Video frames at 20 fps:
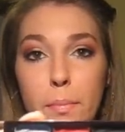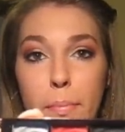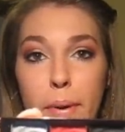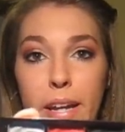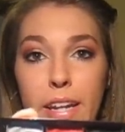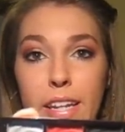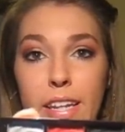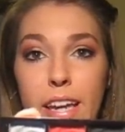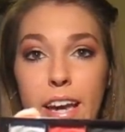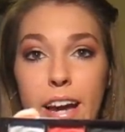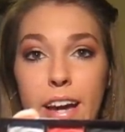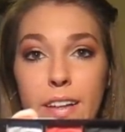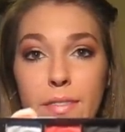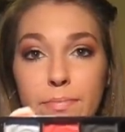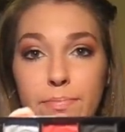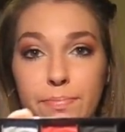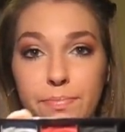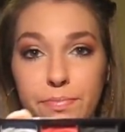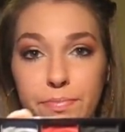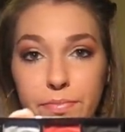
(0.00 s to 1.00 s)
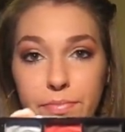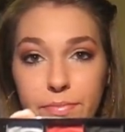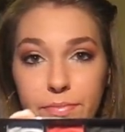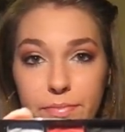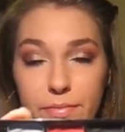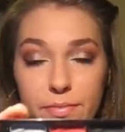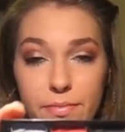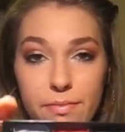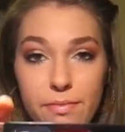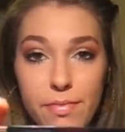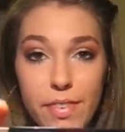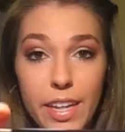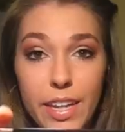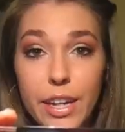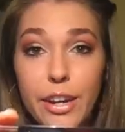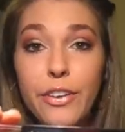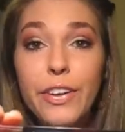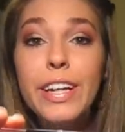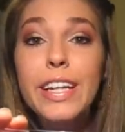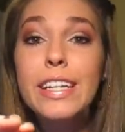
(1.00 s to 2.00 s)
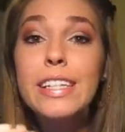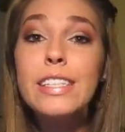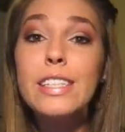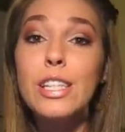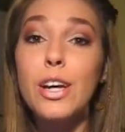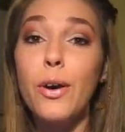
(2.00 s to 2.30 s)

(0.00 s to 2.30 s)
But yeah, here it is.